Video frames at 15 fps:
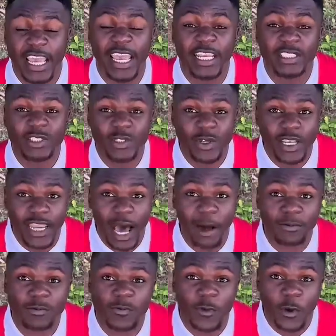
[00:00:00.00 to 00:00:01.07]
into
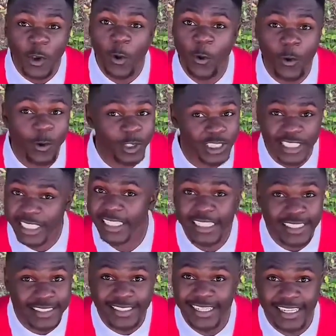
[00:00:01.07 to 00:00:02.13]
labs for local
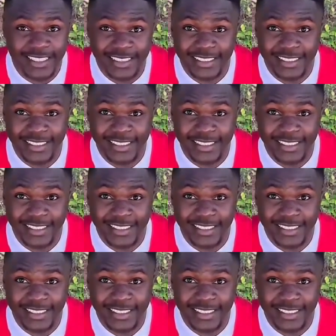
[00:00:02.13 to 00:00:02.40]
geniuses.